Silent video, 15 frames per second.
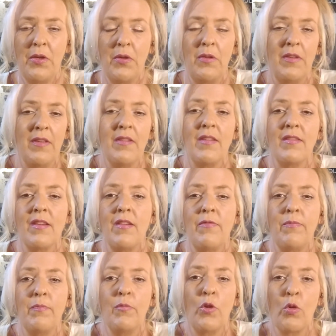This is
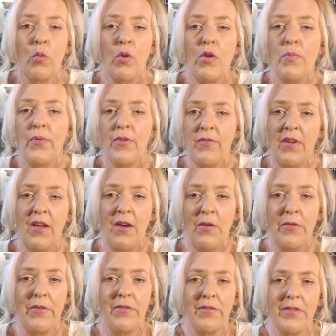a group of
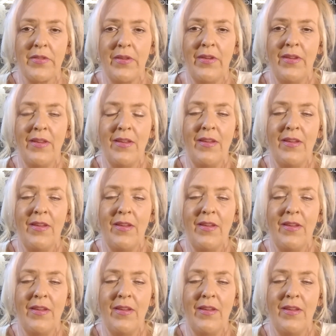lawyers.